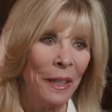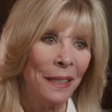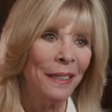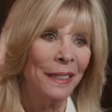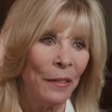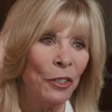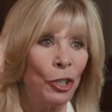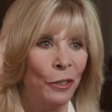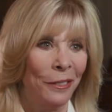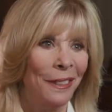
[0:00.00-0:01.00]
with Davy
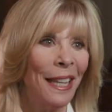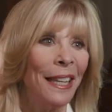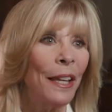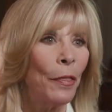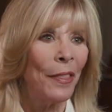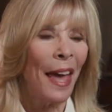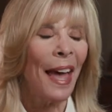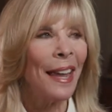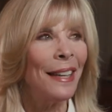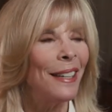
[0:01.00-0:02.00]
Jones? Like
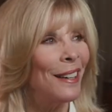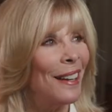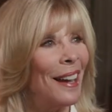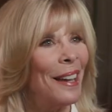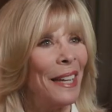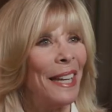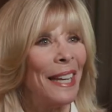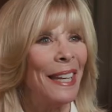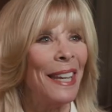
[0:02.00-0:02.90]
that, that